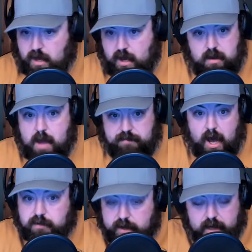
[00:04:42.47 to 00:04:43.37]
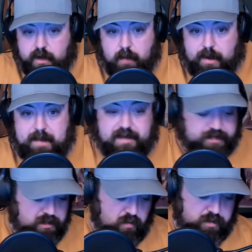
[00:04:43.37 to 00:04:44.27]
I'm not looking it up. I'm
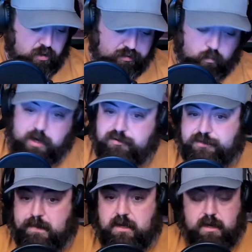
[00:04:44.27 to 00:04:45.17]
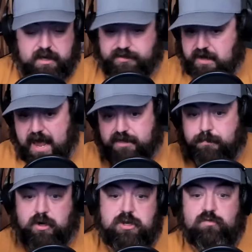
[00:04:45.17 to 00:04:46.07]
asking you. You're the one who's speaking as an
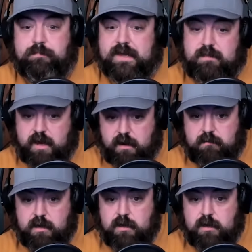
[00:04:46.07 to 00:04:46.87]
expert. You've been there.